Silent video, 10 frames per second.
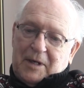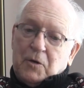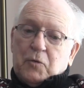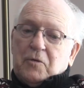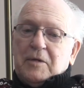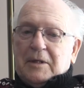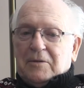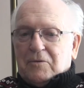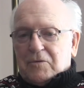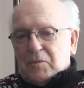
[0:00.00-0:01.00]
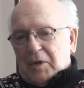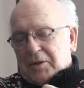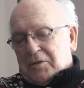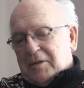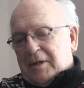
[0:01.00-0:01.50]
don't think there's
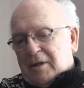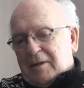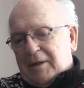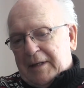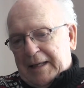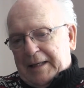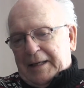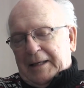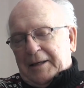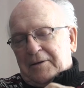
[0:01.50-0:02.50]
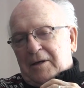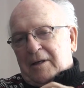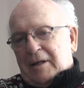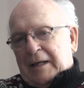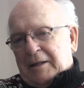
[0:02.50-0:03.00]
much there, and
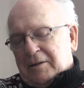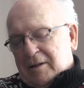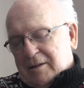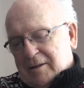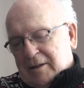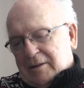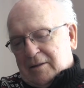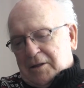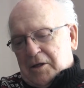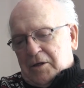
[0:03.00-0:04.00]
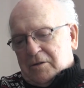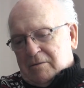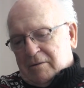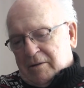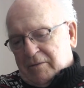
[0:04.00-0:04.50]
yet I think the
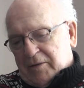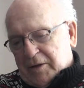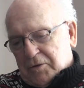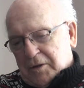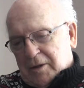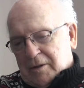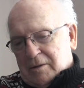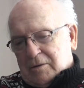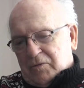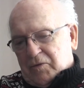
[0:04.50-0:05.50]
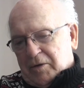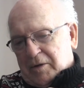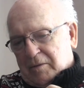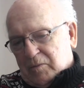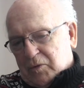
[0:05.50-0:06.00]
history of education is
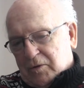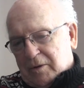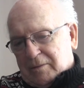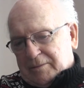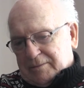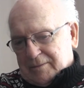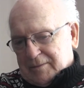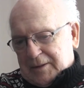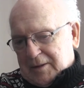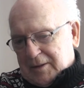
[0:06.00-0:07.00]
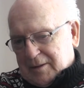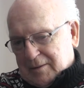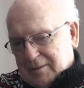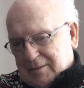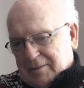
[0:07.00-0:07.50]
very important.
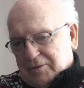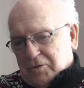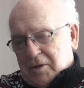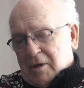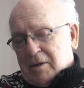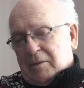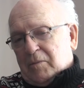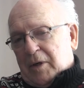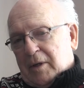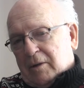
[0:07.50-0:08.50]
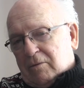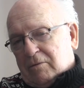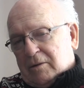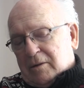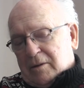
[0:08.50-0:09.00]
Starting back
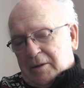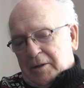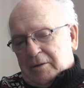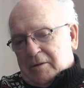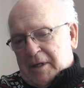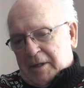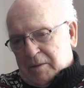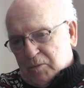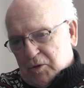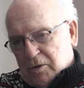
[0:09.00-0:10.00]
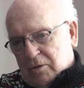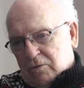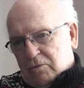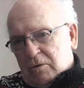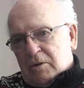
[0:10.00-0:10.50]
with the Dane
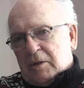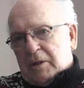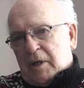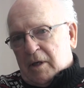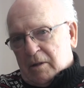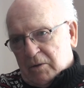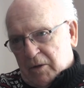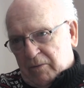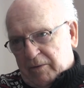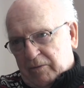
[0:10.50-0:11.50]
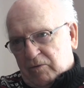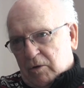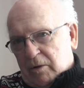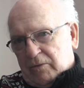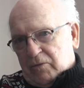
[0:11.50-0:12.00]
school and how they've
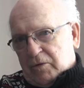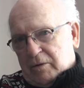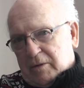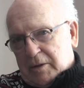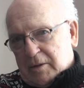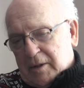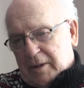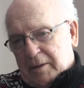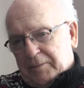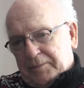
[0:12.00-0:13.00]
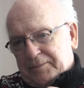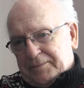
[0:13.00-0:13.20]
evolved through the time.